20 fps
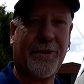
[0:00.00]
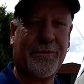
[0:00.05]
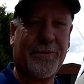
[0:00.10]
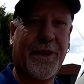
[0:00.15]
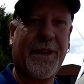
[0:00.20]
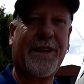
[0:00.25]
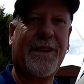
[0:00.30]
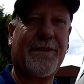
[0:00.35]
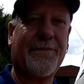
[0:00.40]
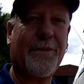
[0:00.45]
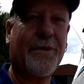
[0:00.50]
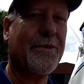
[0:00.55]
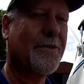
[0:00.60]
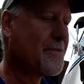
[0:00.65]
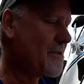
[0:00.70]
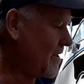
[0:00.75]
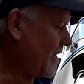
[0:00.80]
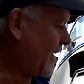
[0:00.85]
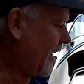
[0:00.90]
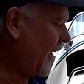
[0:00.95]
many moons
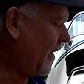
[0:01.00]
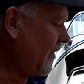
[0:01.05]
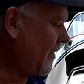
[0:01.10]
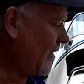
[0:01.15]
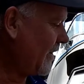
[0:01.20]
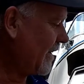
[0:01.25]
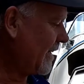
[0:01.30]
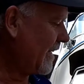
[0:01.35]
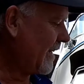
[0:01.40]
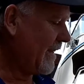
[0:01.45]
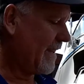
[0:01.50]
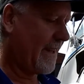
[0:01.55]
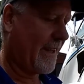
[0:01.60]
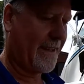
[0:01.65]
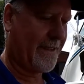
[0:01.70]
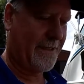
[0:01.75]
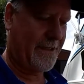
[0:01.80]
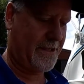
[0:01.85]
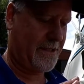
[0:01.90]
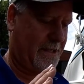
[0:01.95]
ago, and
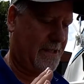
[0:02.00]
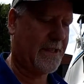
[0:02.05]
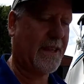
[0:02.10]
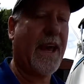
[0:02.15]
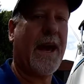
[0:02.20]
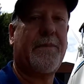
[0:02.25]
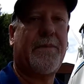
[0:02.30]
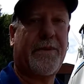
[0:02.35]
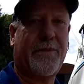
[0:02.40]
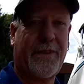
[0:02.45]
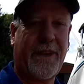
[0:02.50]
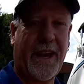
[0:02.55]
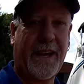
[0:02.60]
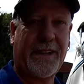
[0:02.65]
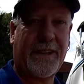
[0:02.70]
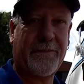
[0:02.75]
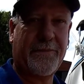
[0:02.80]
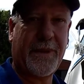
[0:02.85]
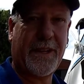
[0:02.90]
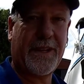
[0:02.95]
the slap of the
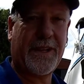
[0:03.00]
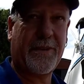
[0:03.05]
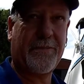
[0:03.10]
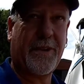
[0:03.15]
aluminium.